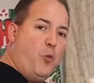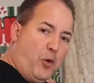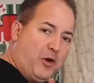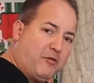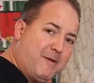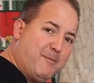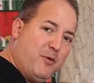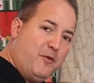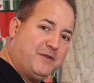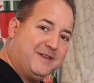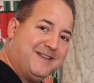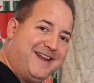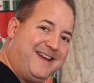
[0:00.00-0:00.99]
We're gonna remove
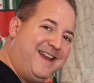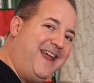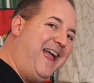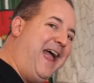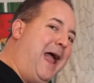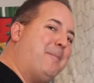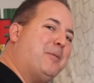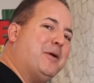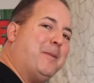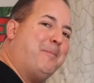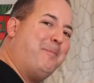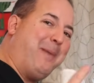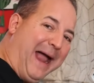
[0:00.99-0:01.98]
the lid and put
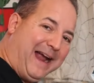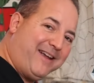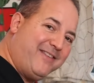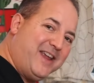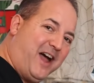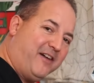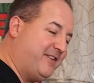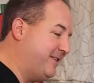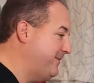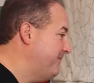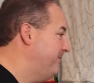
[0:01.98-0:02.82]
it back in the oven.